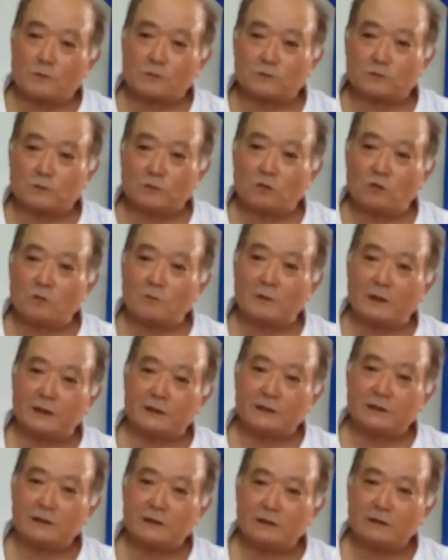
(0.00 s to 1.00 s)
for no
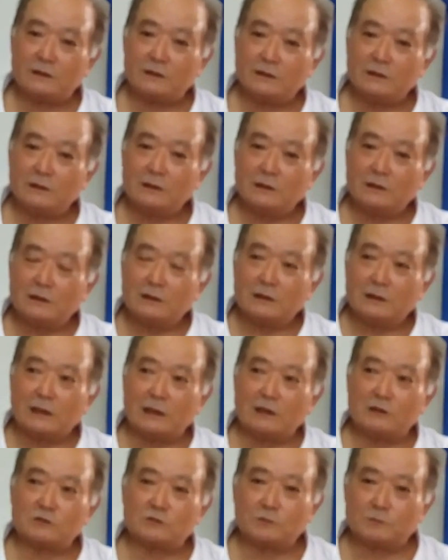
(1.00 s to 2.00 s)
money,
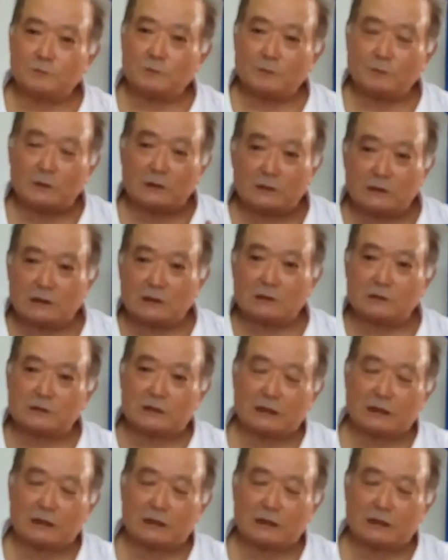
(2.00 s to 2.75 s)
I have to the